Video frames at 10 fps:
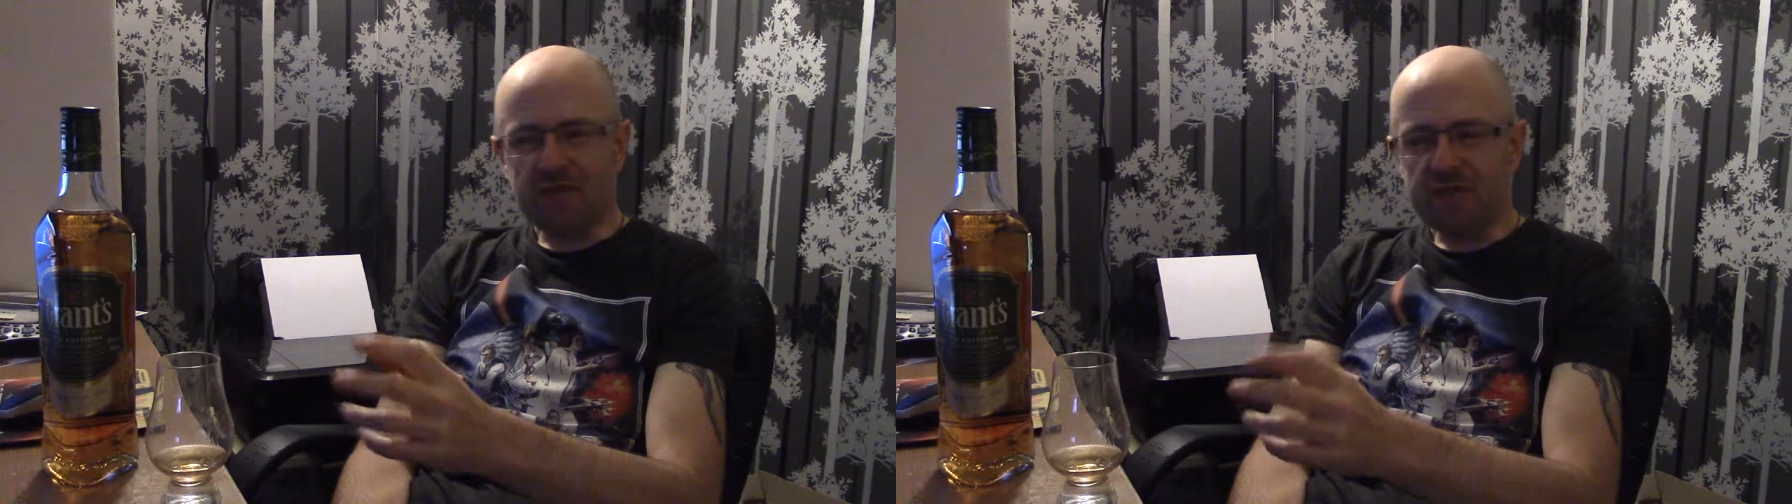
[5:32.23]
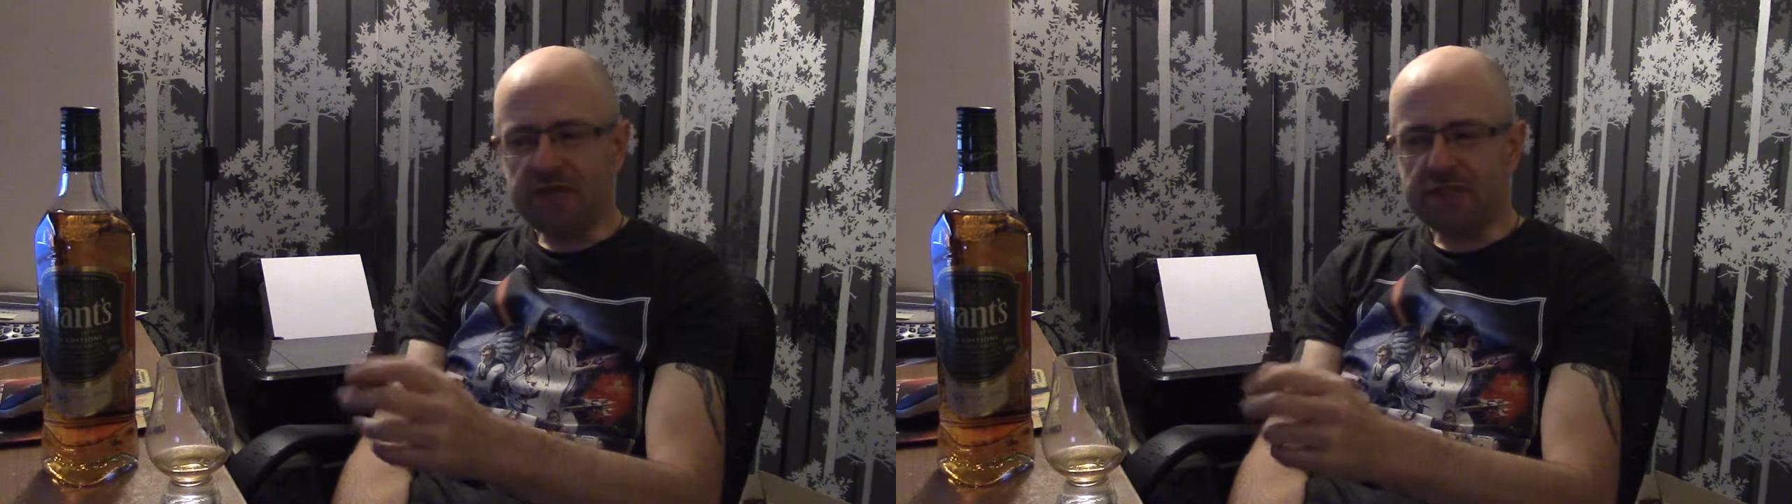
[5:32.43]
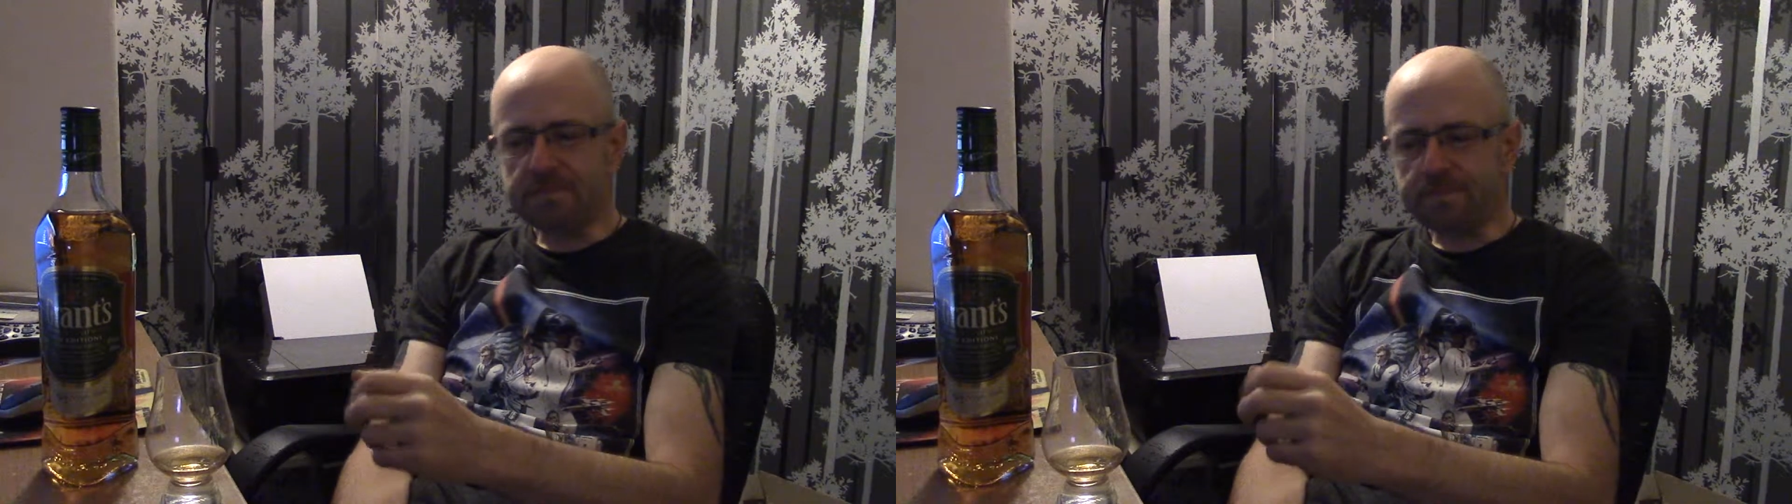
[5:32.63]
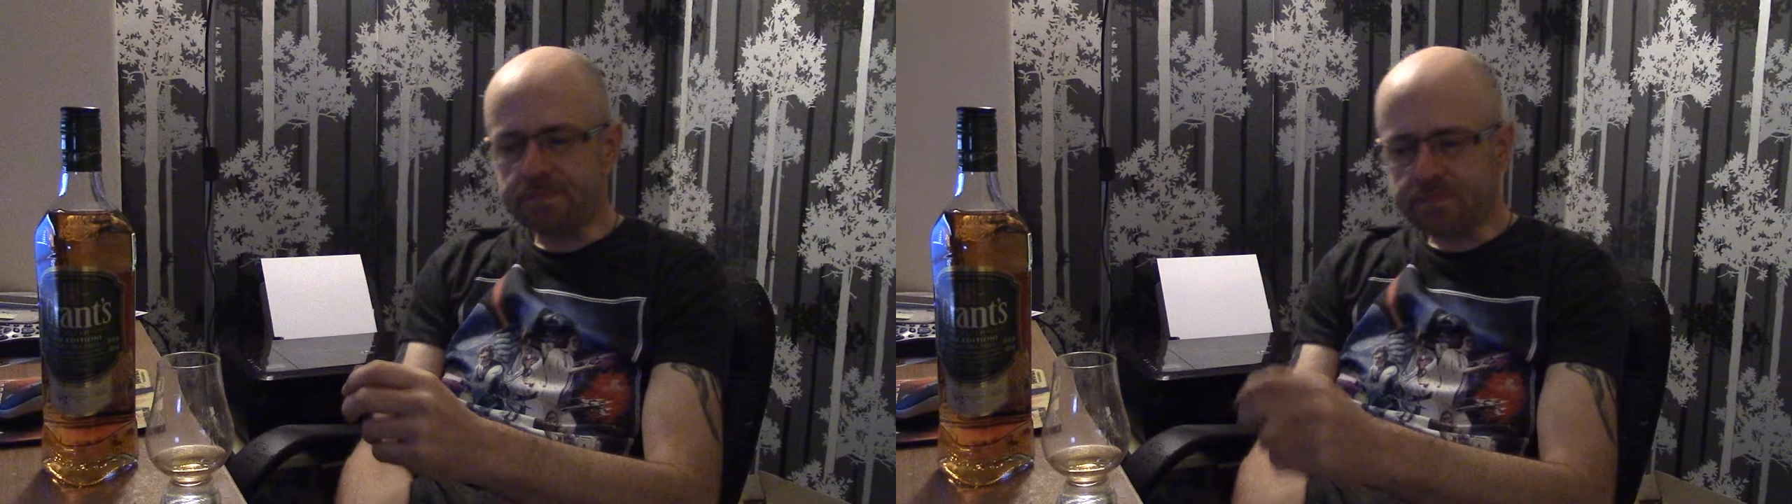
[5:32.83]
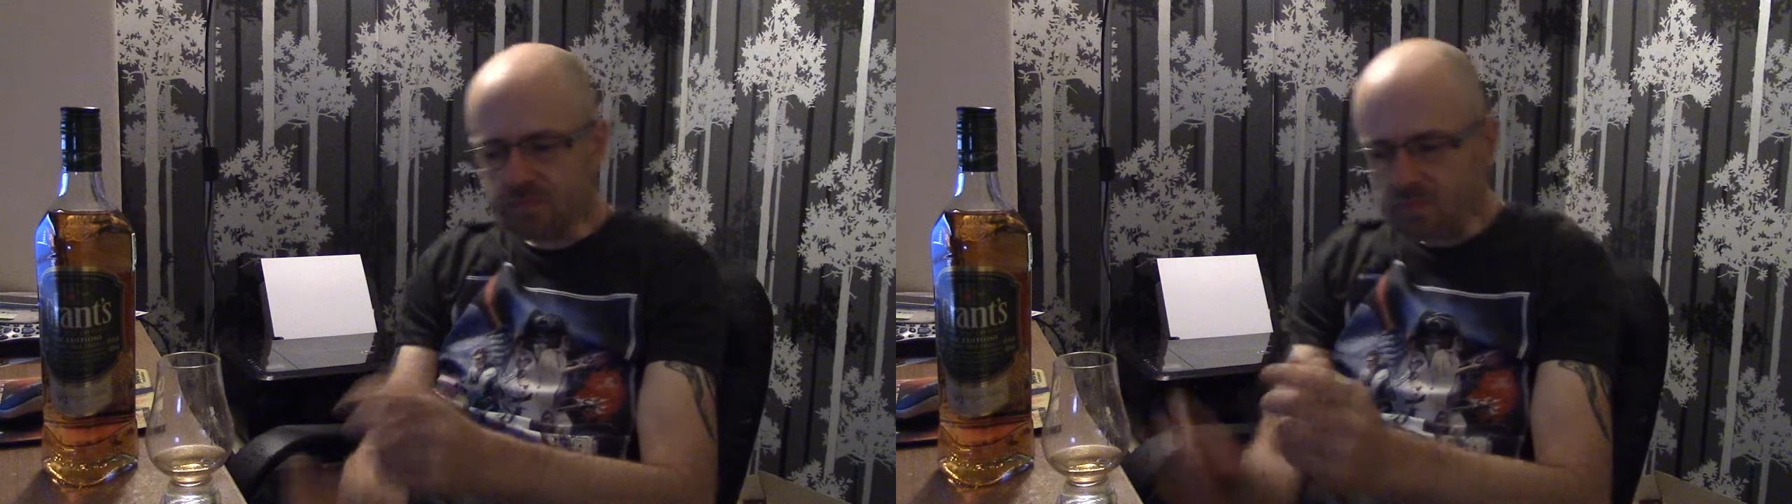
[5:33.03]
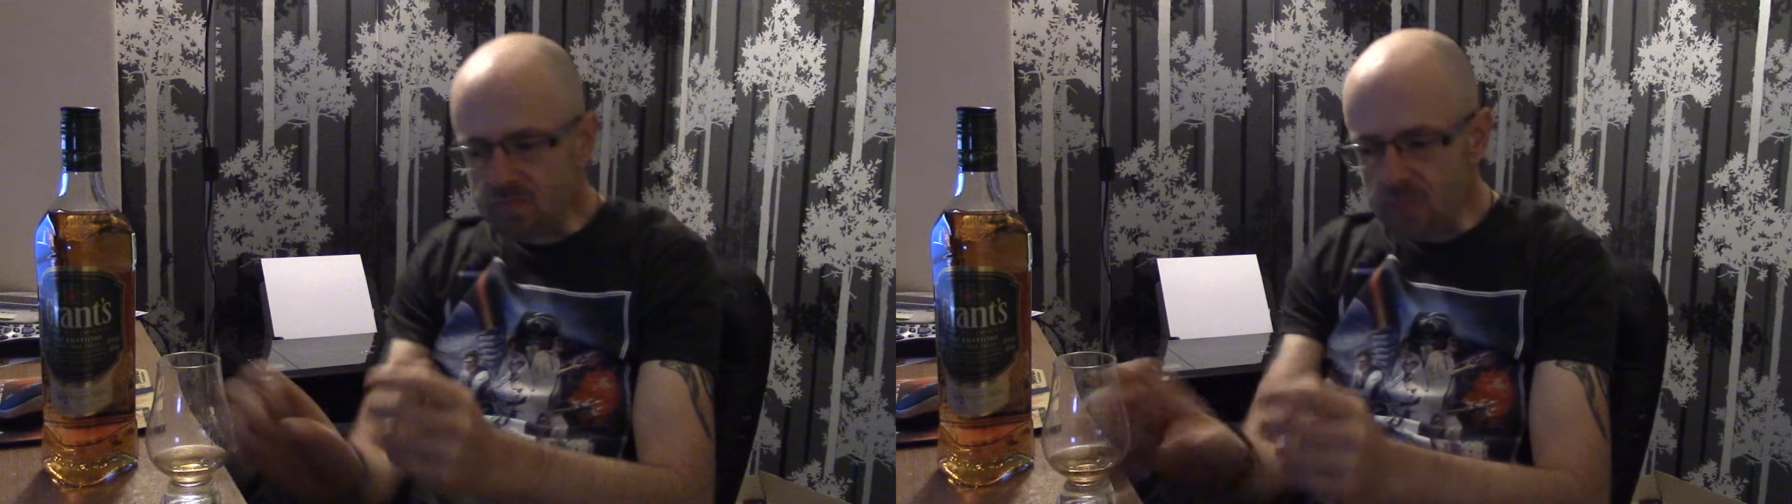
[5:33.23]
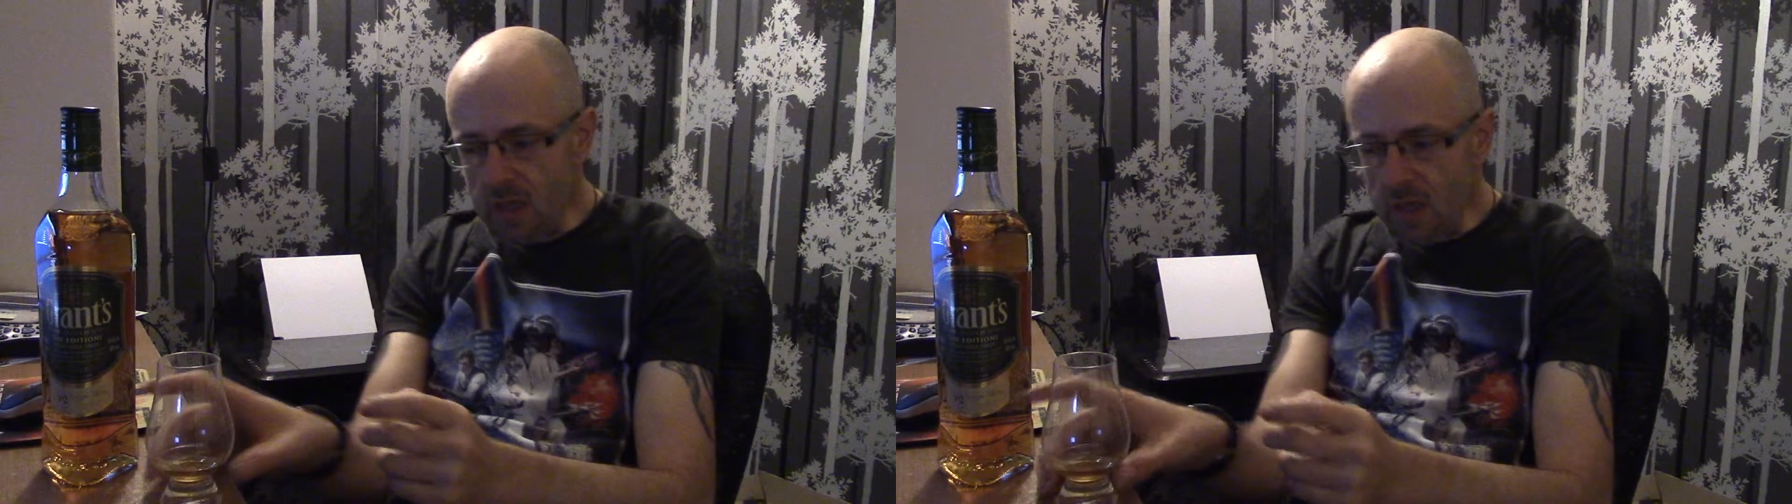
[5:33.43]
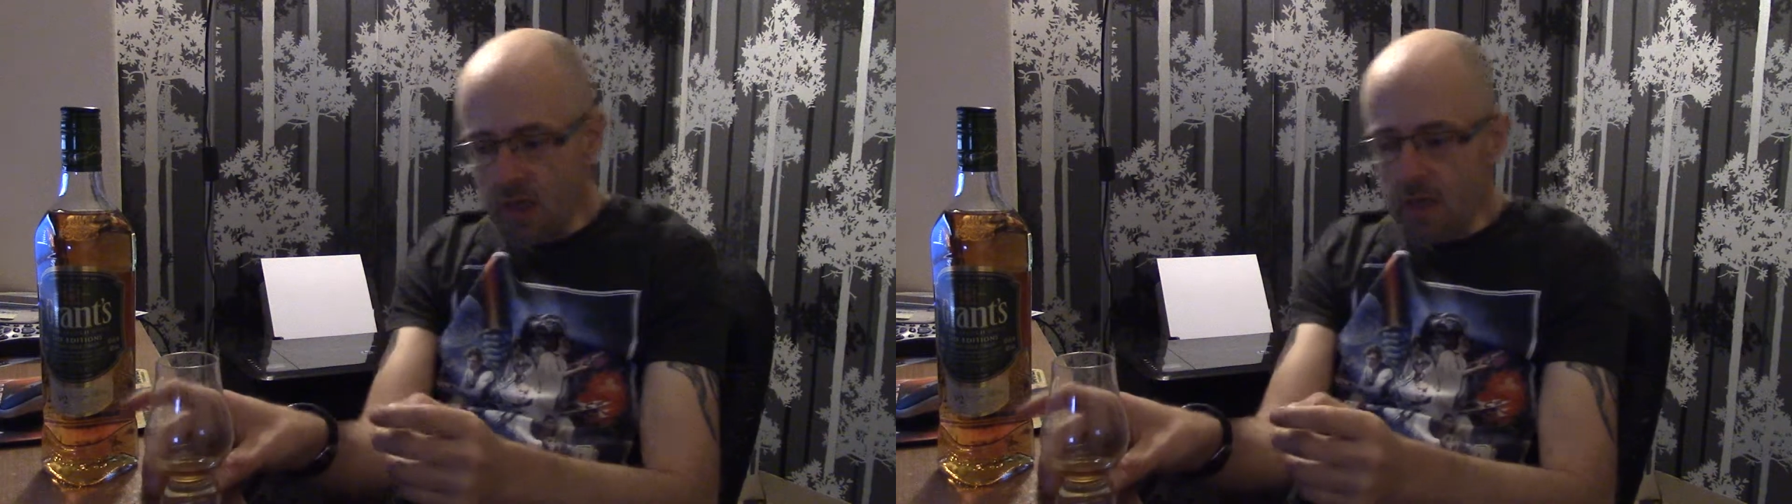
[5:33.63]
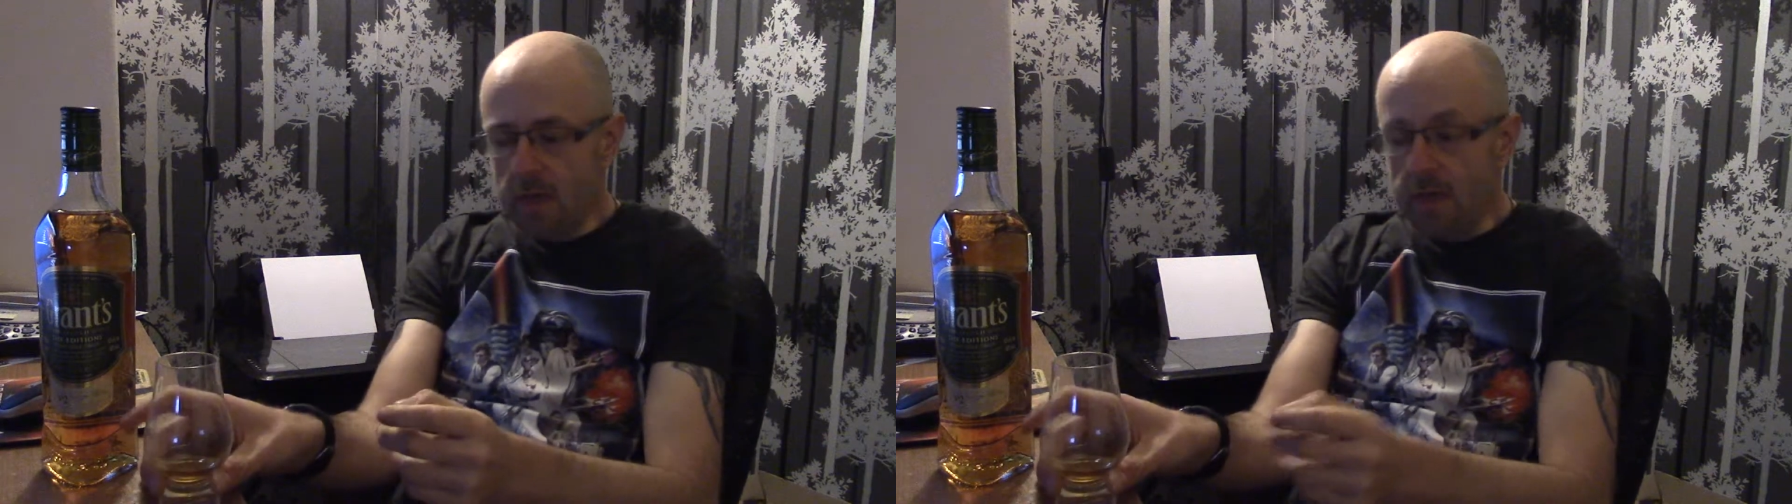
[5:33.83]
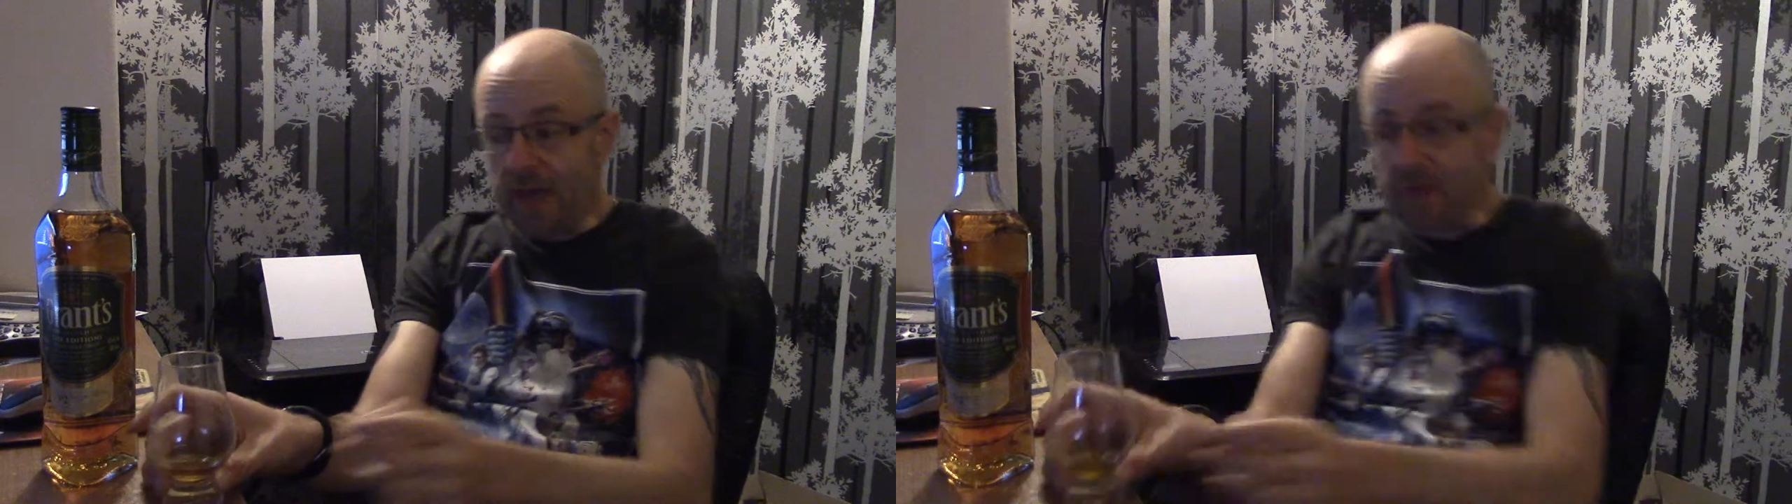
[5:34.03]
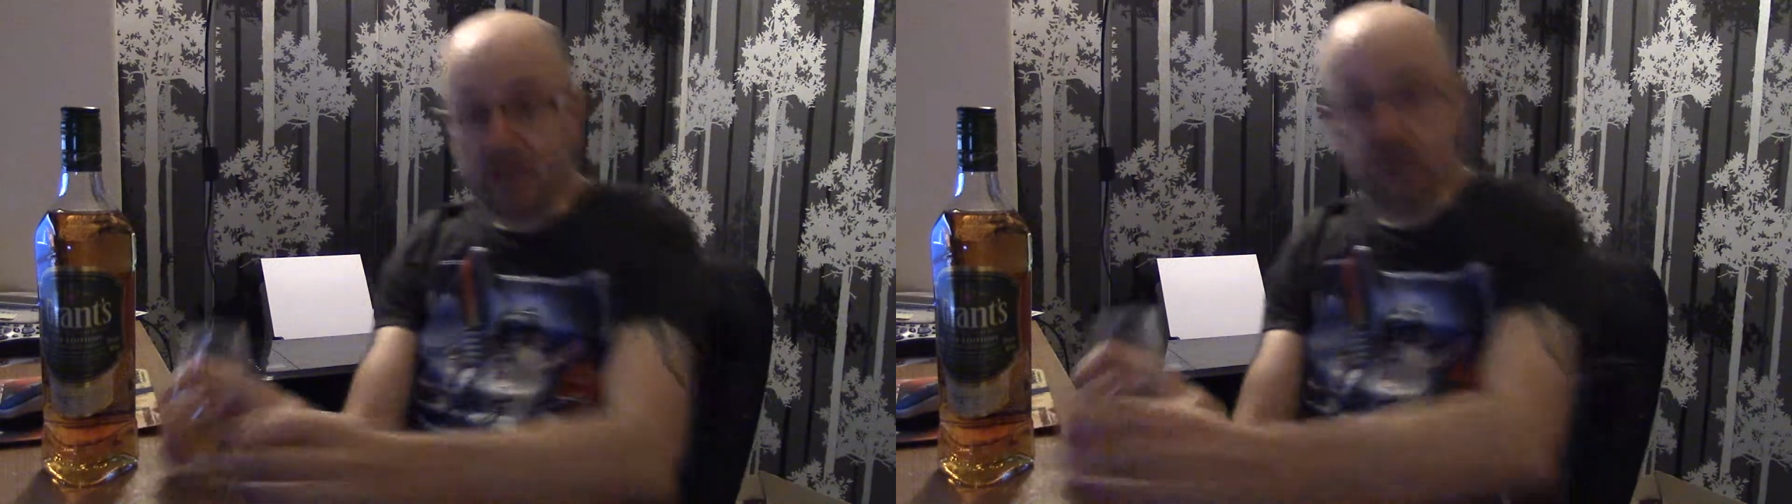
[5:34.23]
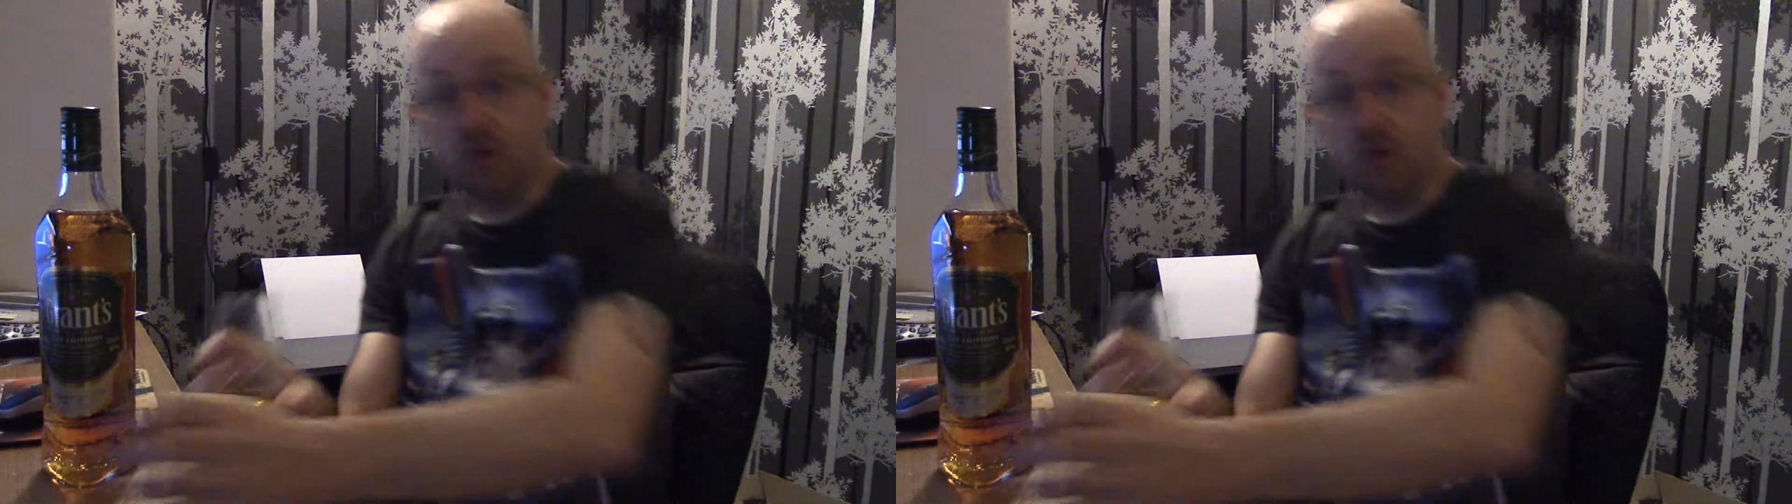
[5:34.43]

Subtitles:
anise. But anyway, as we